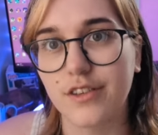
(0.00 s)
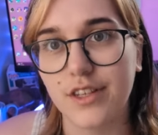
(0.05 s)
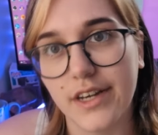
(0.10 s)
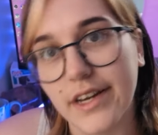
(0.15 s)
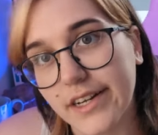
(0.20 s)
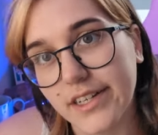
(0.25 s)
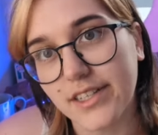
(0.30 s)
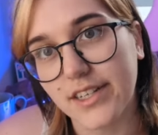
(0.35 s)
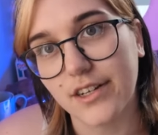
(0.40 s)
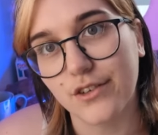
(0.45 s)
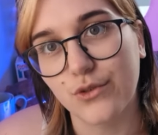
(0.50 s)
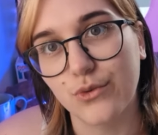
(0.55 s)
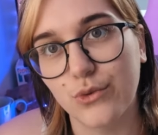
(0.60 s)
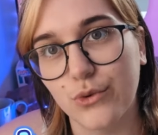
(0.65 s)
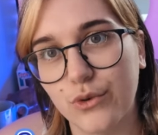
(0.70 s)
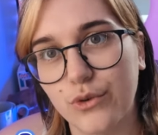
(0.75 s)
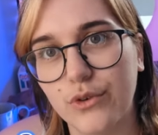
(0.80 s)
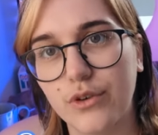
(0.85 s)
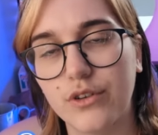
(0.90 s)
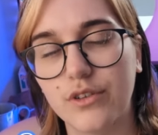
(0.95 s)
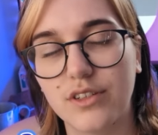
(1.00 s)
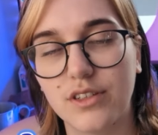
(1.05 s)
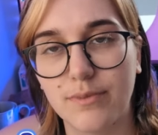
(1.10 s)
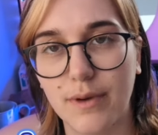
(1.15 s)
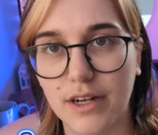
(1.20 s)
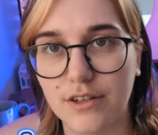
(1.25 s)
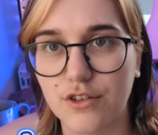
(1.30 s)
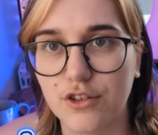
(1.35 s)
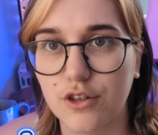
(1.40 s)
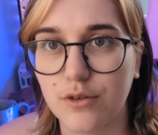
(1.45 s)
the asexual
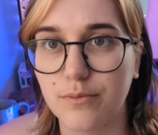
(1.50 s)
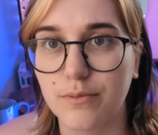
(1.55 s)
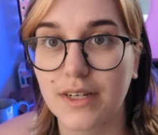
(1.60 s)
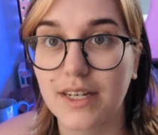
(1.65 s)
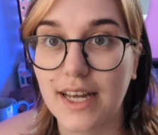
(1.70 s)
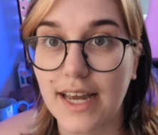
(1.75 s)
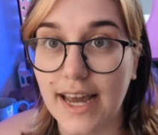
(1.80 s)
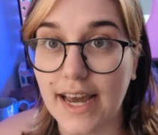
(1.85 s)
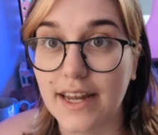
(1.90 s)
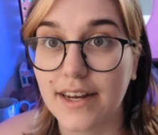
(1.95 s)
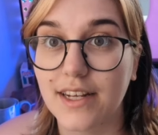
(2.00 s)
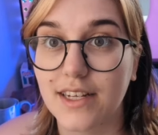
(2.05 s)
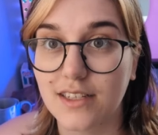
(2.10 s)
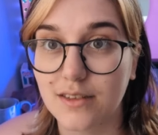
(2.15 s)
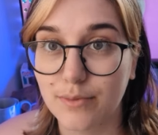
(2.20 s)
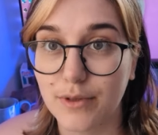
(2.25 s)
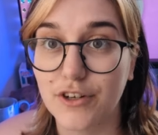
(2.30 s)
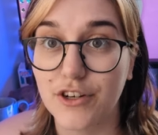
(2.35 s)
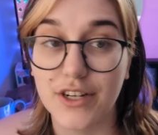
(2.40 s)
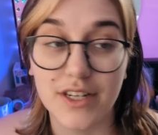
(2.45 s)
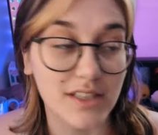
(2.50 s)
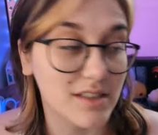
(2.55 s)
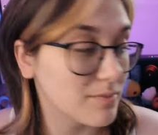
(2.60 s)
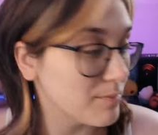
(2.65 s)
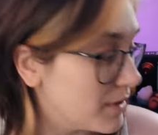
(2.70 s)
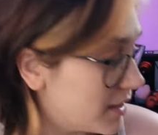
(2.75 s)
spectrum can experience.